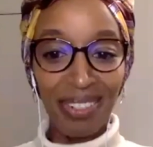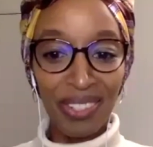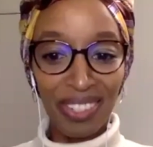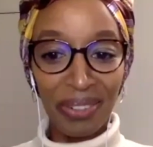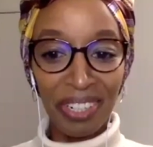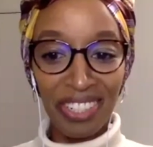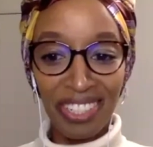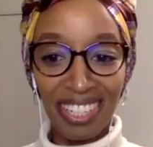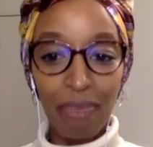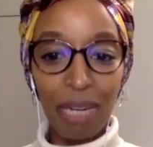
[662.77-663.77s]
an interesting
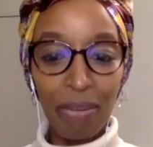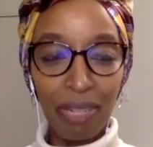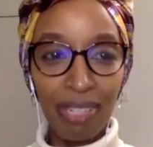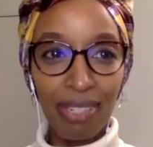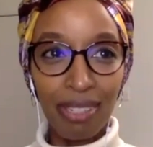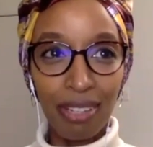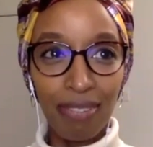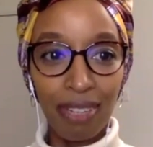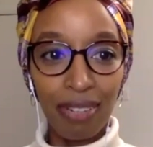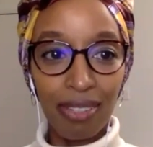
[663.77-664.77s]
question. About
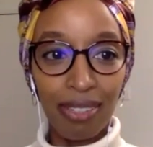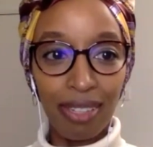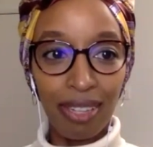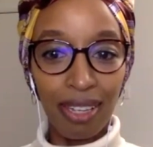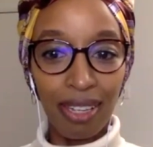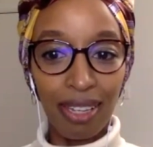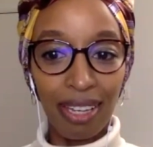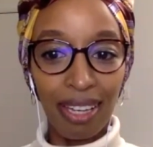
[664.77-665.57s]
myself, I would say,